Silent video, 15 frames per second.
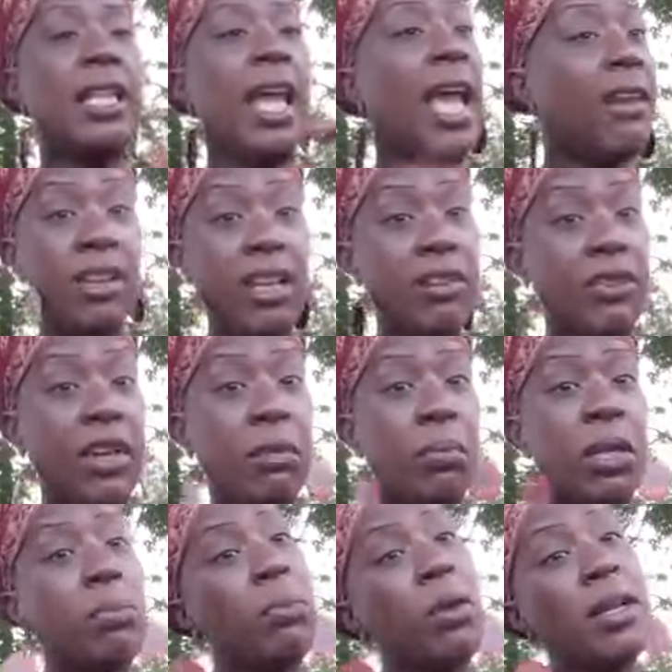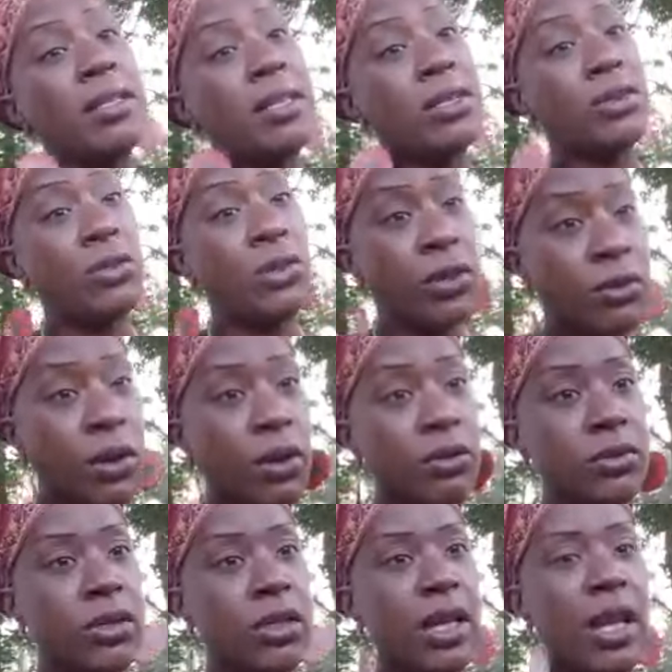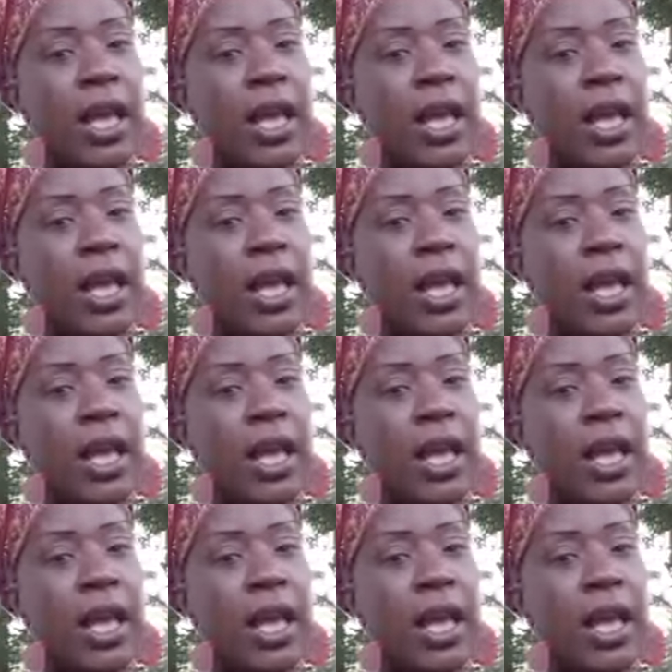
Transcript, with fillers: They haven't even completed processes on their own.